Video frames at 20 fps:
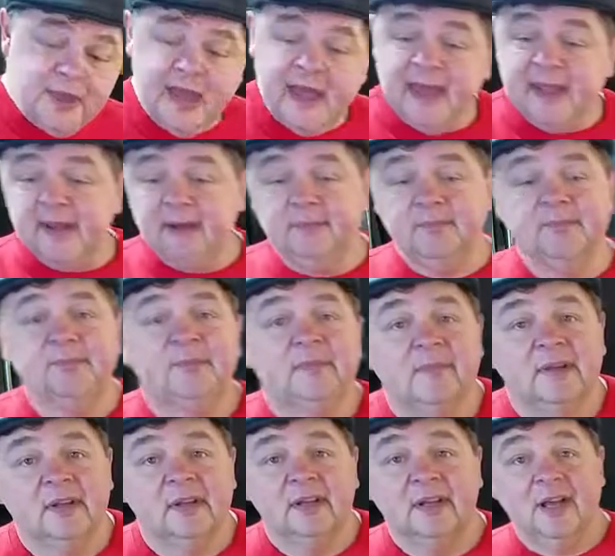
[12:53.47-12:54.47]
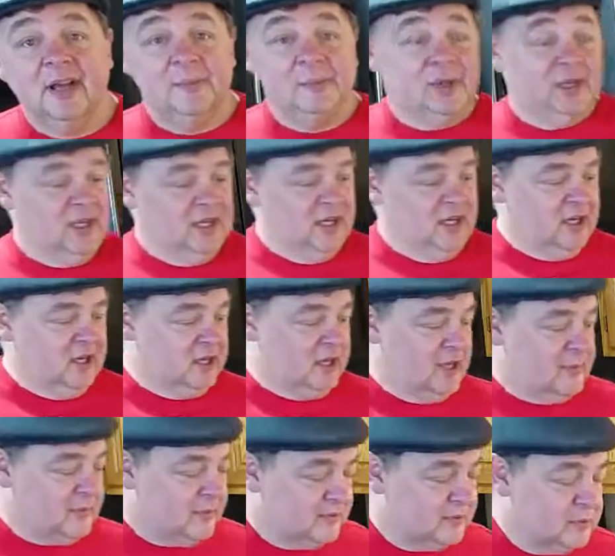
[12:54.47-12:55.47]
that, I'm going to get a
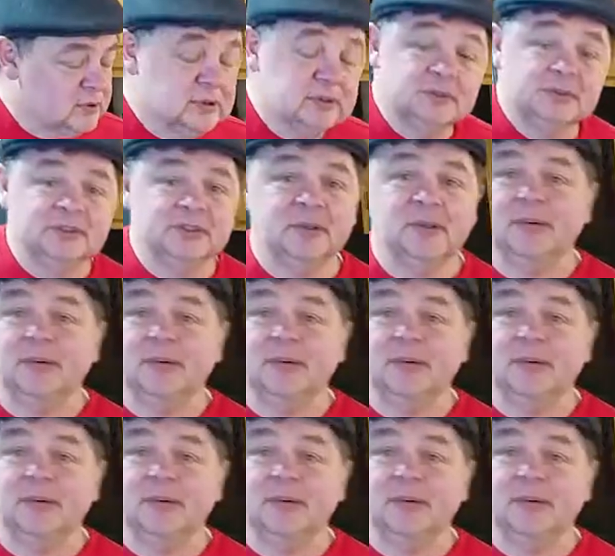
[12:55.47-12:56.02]
cup and we'll see